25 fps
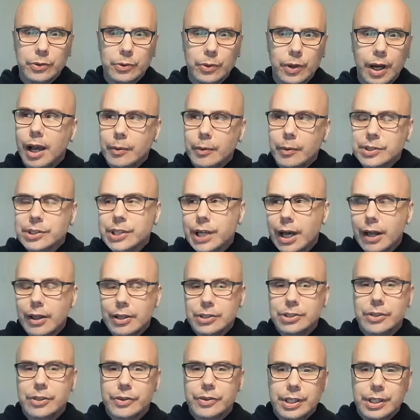I went to
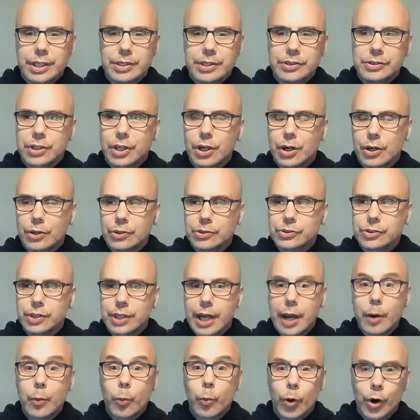college in the East Coast,
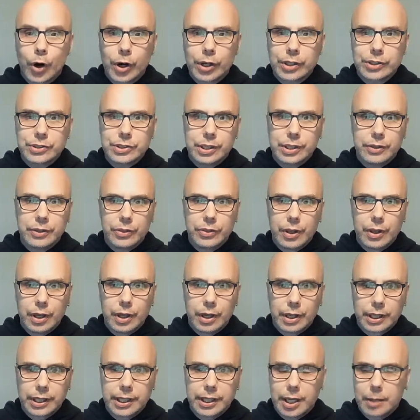and I worked in
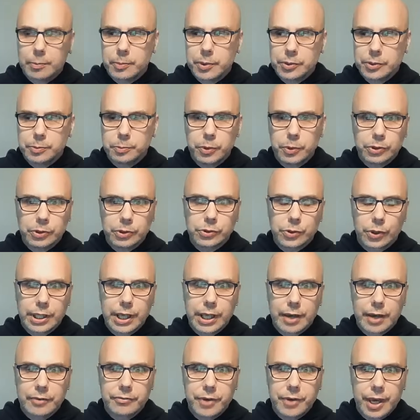the campus bookstore
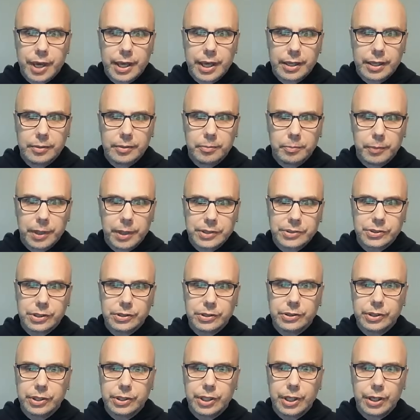cafe my
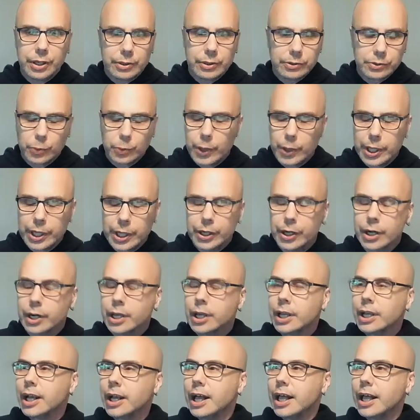senior year as a waiter.